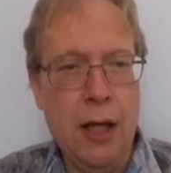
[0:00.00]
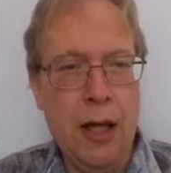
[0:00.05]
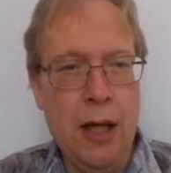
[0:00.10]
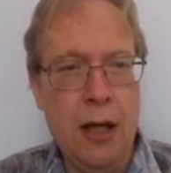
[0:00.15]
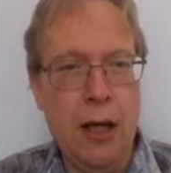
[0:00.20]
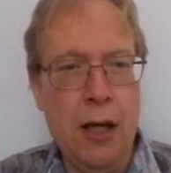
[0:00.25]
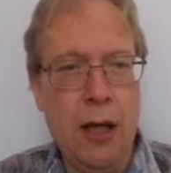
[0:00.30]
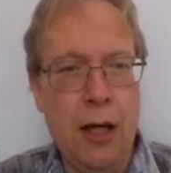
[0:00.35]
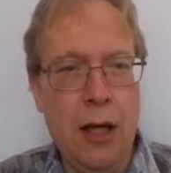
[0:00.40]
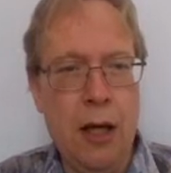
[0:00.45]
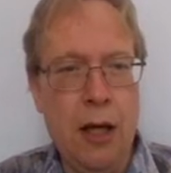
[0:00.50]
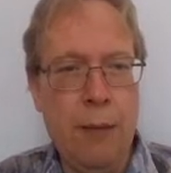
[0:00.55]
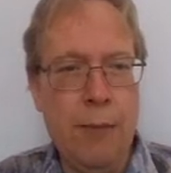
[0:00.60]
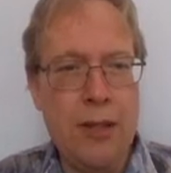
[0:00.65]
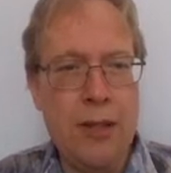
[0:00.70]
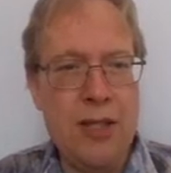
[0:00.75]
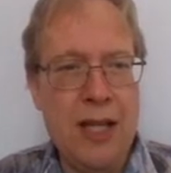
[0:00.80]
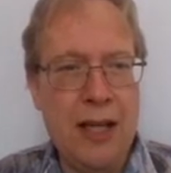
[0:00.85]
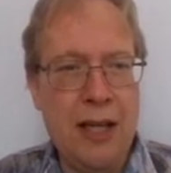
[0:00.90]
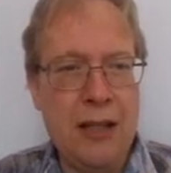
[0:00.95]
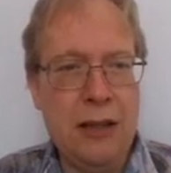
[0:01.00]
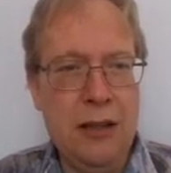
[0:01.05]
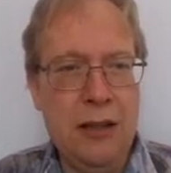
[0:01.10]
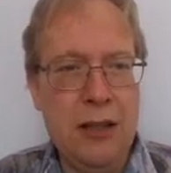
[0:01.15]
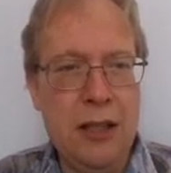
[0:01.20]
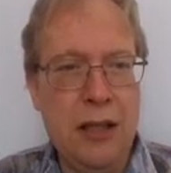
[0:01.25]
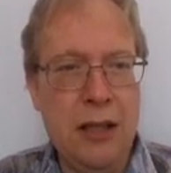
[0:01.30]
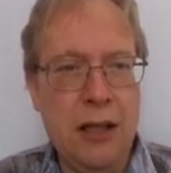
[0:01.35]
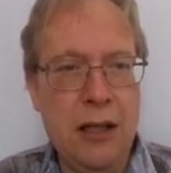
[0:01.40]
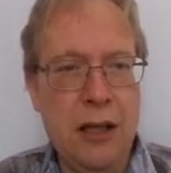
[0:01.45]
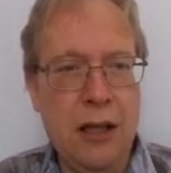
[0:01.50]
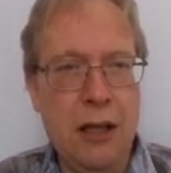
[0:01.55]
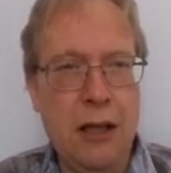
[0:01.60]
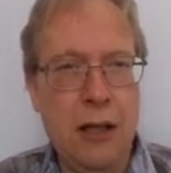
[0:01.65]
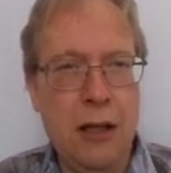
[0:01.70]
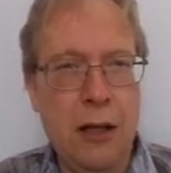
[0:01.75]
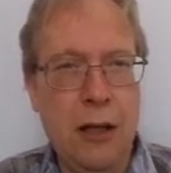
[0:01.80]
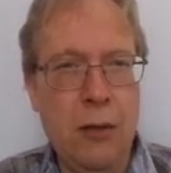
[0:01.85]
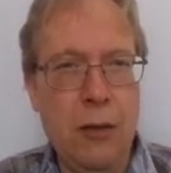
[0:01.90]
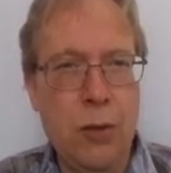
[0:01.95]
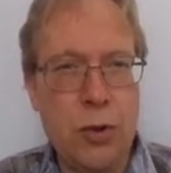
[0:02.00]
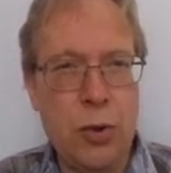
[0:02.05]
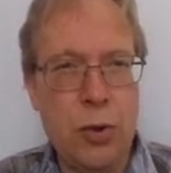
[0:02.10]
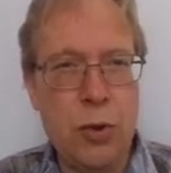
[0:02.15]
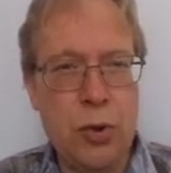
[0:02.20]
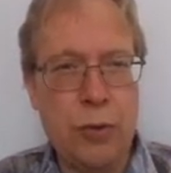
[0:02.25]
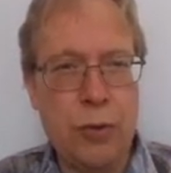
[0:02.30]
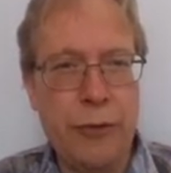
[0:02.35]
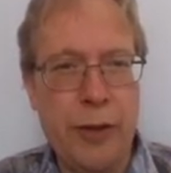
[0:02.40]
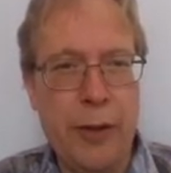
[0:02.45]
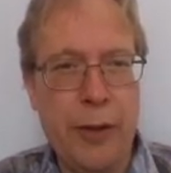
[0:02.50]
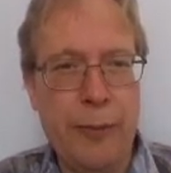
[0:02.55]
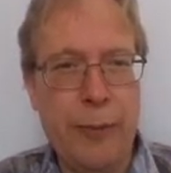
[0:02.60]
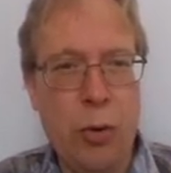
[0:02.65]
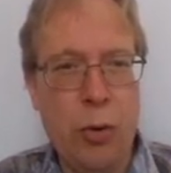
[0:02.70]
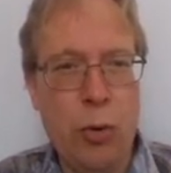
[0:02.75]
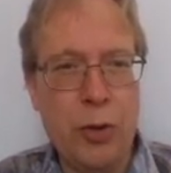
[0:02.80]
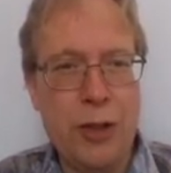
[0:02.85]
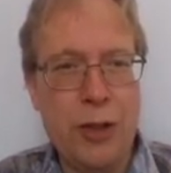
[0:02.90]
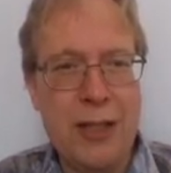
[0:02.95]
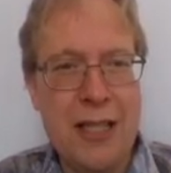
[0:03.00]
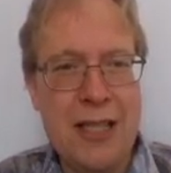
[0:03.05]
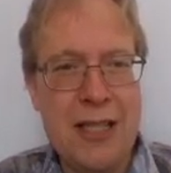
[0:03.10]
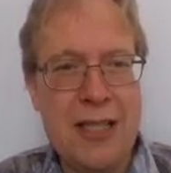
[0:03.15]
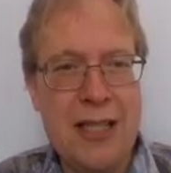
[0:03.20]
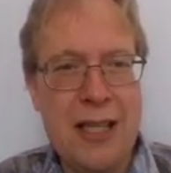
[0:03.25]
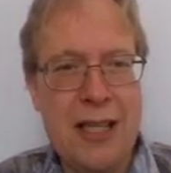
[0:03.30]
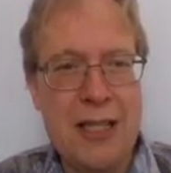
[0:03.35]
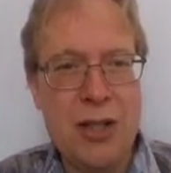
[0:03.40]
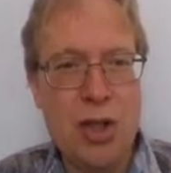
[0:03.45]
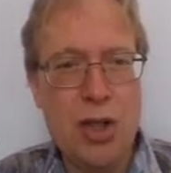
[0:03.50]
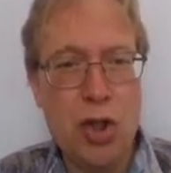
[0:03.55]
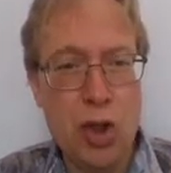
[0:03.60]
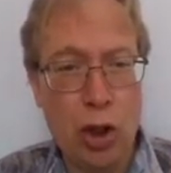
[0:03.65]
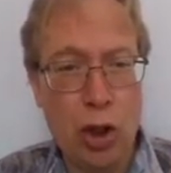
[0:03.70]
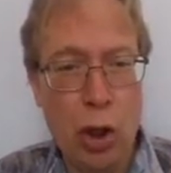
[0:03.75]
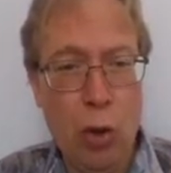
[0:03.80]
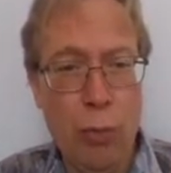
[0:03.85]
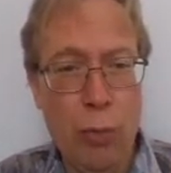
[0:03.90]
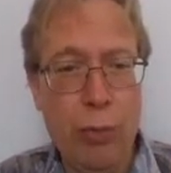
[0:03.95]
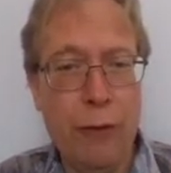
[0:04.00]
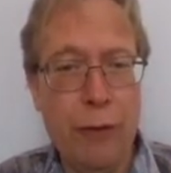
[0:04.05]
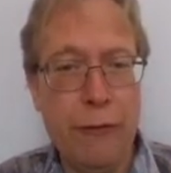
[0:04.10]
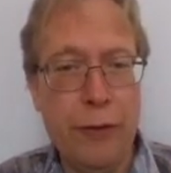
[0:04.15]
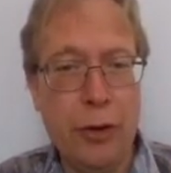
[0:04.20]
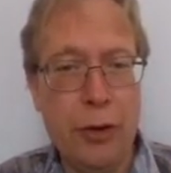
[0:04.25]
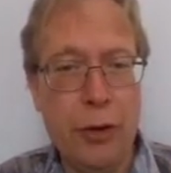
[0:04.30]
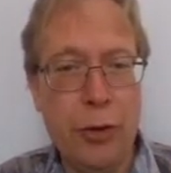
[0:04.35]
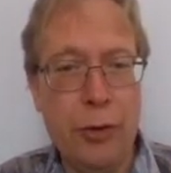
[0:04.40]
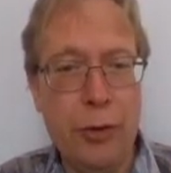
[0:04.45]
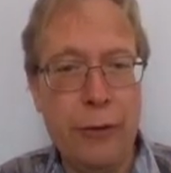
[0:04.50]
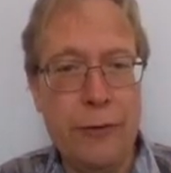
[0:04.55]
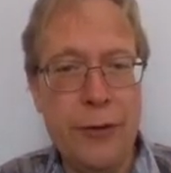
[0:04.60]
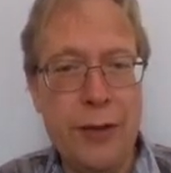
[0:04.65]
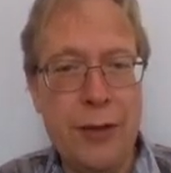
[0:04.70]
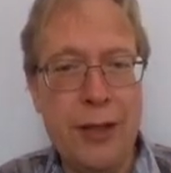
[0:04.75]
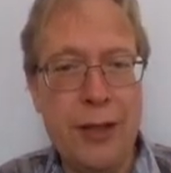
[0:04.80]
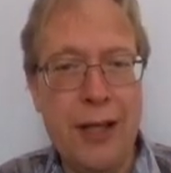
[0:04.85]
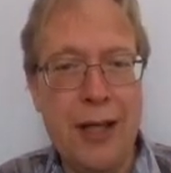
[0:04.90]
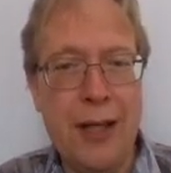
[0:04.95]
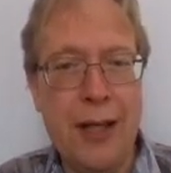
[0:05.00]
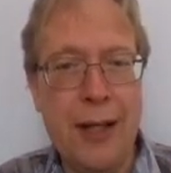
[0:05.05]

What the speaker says: But second, what's also very important is the slope of the curves.